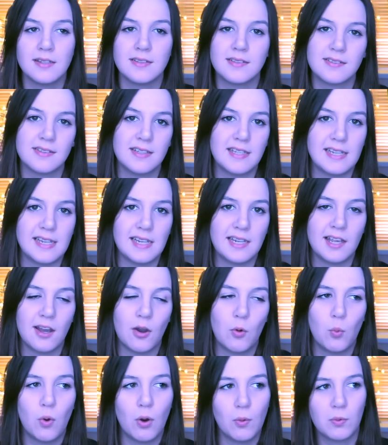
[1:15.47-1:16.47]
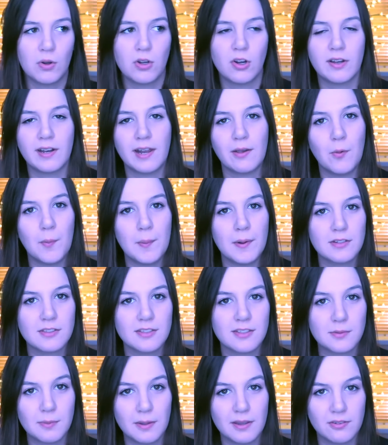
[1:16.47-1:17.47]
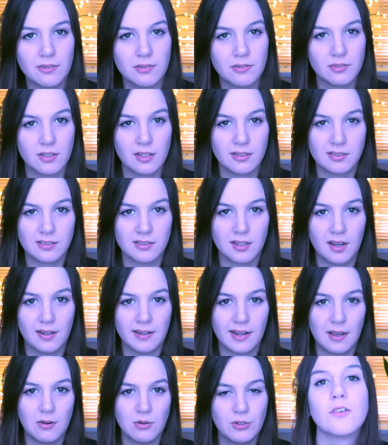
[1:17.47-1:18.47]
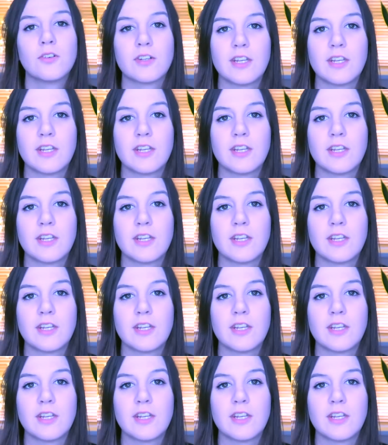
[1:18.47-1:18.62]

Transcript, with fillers: and see what we got in our boxes when they were first starting out.